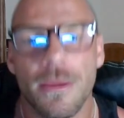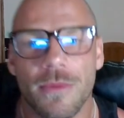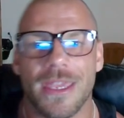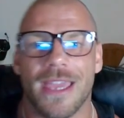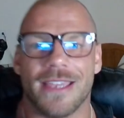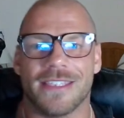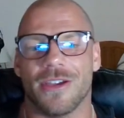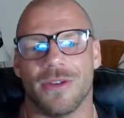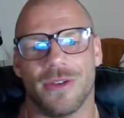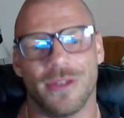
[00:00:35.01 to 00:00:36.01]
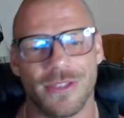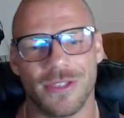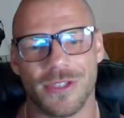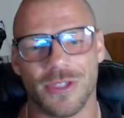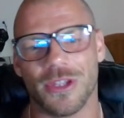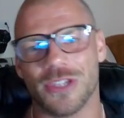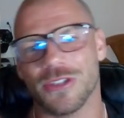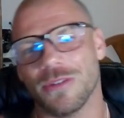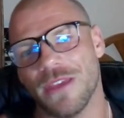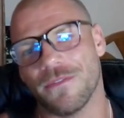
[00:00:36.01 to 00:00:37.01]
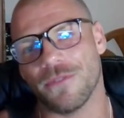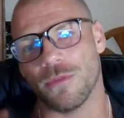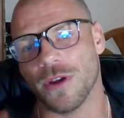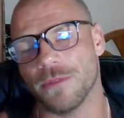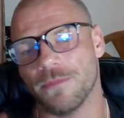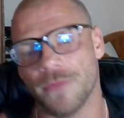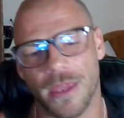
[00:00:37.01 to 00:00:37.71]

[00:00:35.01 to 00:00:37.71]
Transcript: But yeah, so just thought this one would be a fun one.